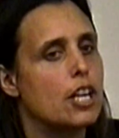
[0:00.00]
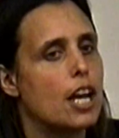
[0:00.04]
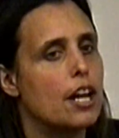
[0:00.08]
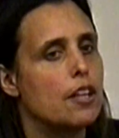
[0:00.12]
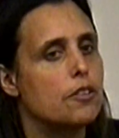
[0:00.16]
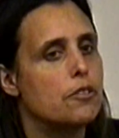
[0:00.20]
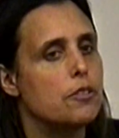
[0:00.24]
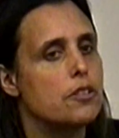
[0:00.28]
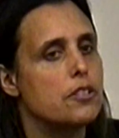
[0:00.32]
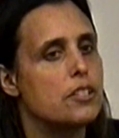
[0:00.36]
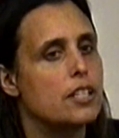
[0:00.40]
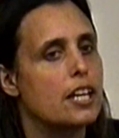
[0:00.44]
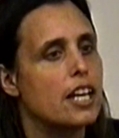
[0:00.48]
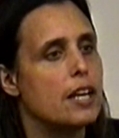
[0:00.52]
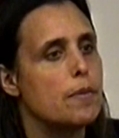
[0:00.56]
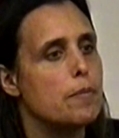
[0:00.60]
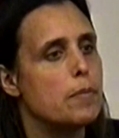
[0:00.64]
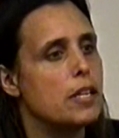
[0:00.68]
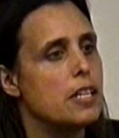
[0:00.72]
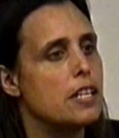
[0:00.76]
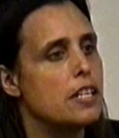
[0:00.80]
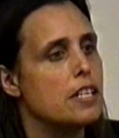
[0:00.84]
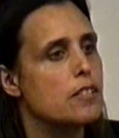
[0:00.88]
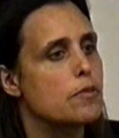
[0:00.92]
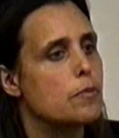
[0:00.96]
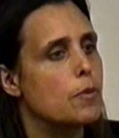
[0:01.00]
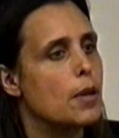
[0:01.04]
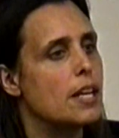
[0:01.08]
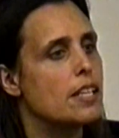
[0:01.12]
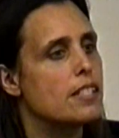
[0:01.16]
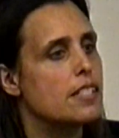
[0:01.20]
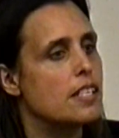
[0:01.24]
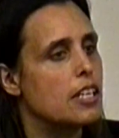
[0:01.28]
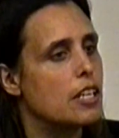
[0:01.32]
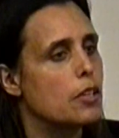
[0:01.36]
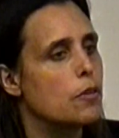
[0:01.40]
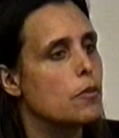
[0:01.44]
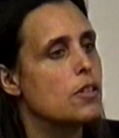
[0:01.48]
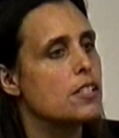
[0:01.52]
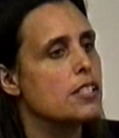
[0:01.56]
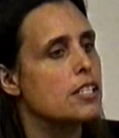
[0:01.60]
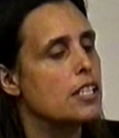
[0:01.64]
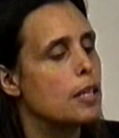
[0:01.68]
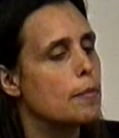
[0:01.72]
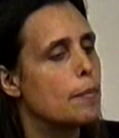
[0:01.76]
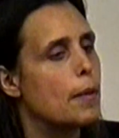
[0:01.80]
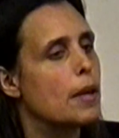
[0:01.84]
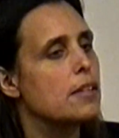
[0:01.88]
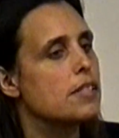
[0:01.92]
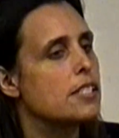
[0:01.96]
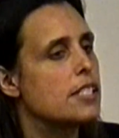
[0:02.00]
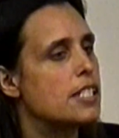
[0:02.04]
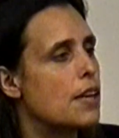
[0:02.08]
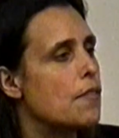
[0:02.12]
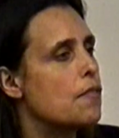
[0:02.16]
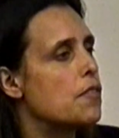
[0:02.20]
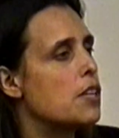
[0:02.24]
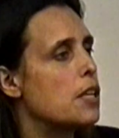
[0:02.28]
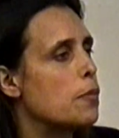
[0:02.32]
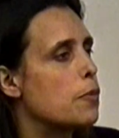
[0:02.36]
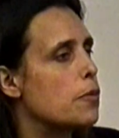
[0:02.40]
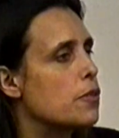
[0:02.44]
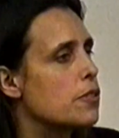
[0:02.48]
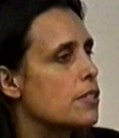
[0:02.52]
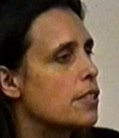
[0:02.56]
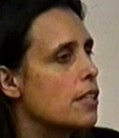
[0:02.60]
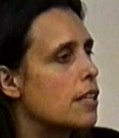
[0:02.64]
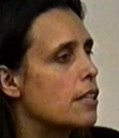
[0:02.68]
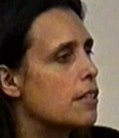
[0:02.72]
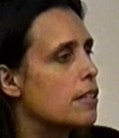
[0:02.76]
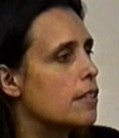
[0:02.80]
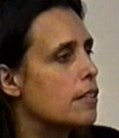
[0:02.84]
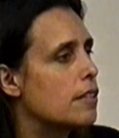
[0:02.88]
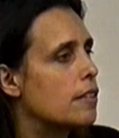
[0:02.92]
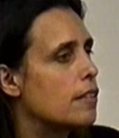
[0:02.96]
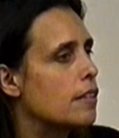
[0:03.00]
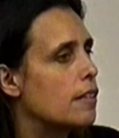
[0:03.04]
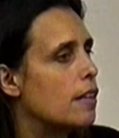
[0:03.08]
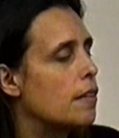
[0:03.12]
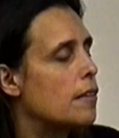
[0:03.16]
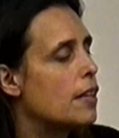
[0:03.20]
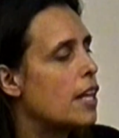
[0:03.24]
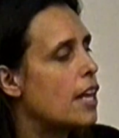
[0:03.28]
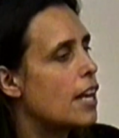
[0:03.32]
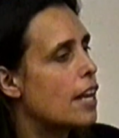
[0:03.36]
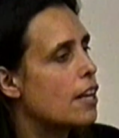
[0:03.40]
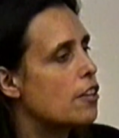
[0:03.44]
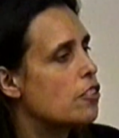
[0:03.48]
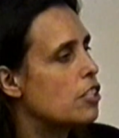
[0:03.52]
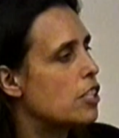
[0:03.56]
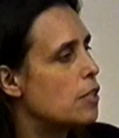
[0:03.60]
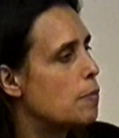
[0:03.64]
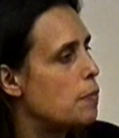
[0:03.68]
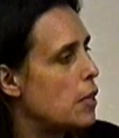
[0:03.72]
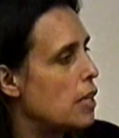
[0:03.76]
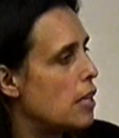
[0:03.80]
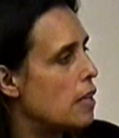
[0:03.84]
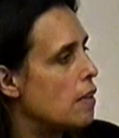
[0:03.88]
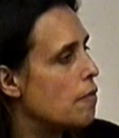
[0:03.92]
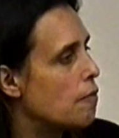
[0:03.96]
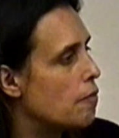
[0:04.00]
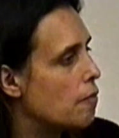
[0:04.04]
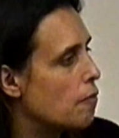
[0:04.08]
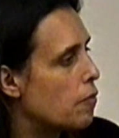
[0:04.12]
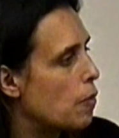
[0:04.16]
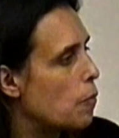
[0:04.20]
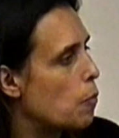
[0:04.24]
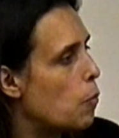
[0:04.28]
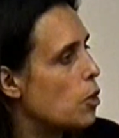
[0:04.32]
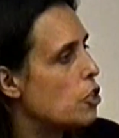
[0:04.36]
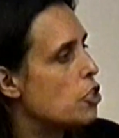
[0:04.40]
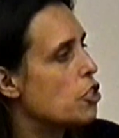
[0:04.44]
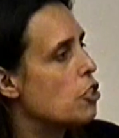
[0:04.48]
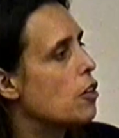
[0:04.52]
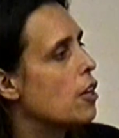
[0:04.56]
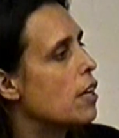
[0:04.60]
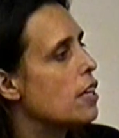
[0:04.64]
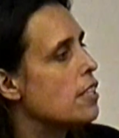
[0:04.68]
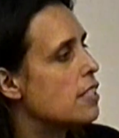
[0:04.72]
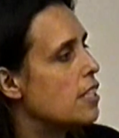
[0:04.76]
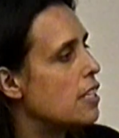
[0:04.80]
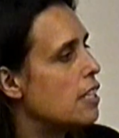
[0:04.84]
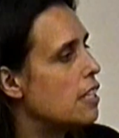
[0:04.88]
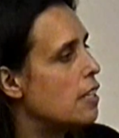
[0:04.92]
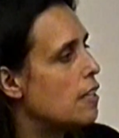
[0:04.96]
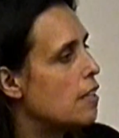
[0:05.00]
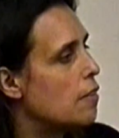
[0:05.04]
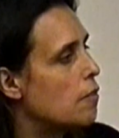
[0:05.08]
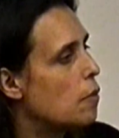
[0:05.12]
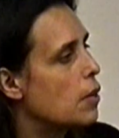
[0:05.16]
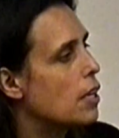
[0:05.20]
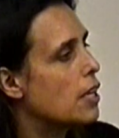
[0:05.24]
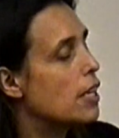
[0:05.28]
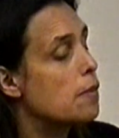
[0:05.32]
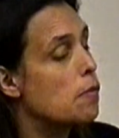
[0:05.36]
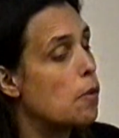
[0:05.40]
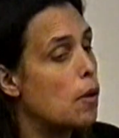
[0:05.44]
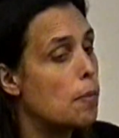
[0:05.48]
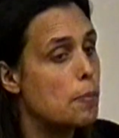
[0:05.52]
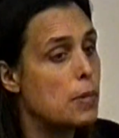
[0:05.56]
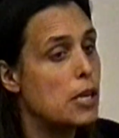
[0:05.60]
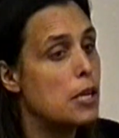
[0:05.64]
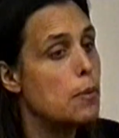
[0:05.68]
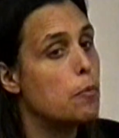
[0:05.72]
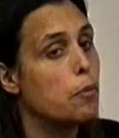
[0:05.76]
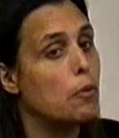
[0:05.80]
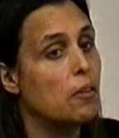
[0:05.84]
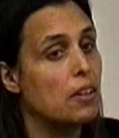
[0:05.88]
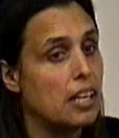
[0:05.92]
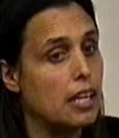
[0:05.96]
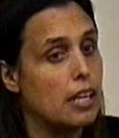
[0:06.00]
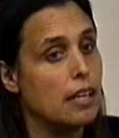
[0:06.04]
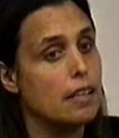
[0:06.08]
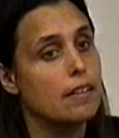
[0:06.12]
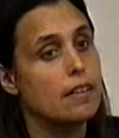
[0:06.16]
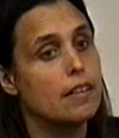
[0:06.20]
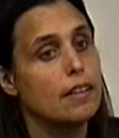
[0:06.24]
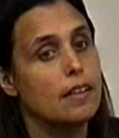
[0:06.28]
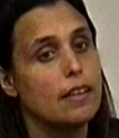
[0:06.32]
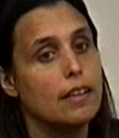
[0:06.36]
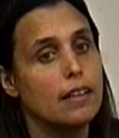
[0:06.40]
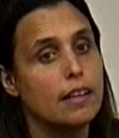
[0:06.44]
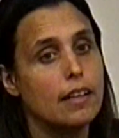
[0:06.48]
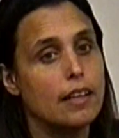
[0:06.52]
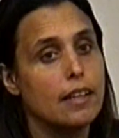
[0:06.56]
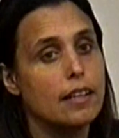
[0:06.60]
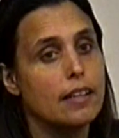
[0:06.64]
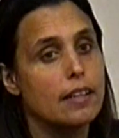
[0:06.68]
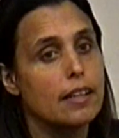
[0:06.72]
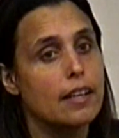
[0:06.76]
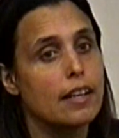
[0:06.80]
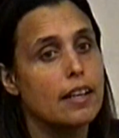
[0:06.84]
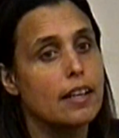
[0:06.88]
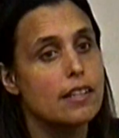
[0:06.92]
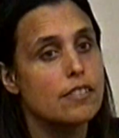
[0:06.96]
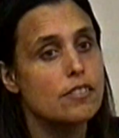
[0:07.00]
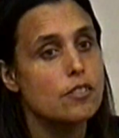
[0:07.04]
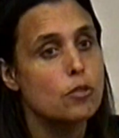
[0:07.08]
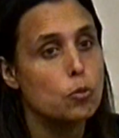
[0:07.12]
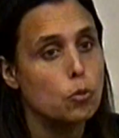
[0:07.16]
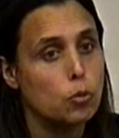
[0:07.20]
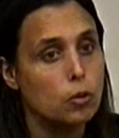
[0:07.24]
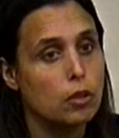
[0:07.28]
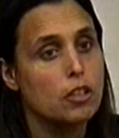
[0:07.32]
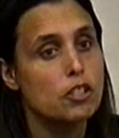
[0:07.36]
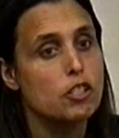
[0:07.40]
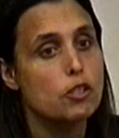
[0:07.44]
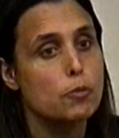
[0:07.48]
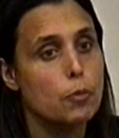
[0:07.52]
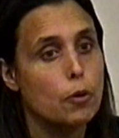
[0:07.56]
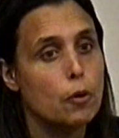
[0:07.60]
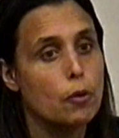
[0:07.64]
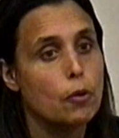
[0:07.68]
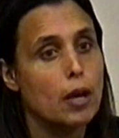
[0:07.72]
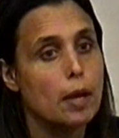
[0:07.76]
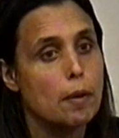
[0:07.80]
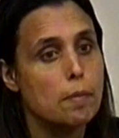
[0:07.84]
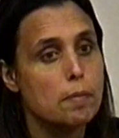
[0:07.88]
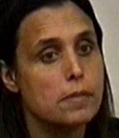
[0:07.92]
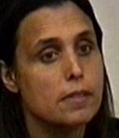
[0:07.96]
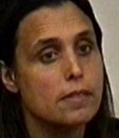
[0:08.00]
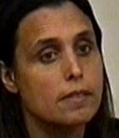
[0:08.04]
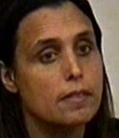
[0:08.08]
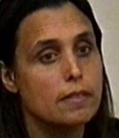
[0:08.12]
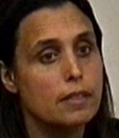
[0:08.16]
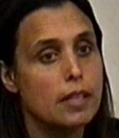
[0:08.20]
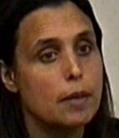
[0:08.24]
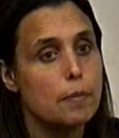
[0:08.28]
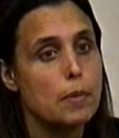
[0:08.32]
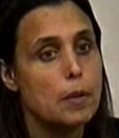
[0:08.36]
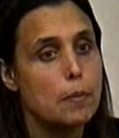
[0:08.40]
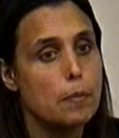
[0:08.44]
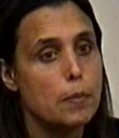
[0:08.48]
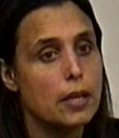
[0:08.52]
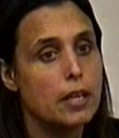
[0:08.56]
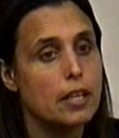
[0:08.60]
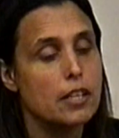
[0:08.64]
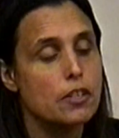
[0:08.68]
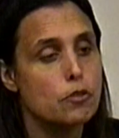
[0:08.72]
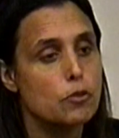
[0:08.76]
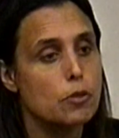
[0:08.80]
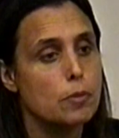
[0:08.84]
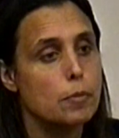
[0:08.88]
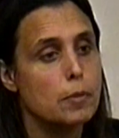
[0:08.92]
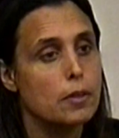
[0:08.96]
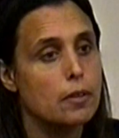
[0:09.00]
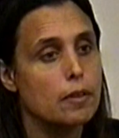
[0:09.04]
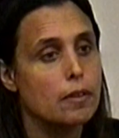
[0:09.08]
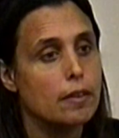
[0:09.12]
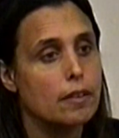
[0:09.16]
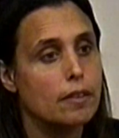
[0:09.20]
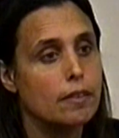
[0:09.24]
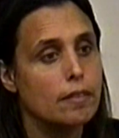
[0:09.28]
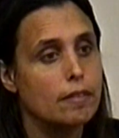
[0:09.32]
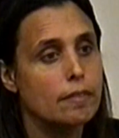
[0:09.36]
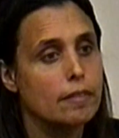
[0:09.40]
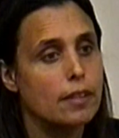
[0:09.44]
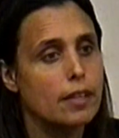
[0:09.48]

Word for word: Childhood diabetes rates increasing about 70%. Uh, that actually be from what you guys eat, what, what people eat in uh, school lunch programs. That may be a contributor.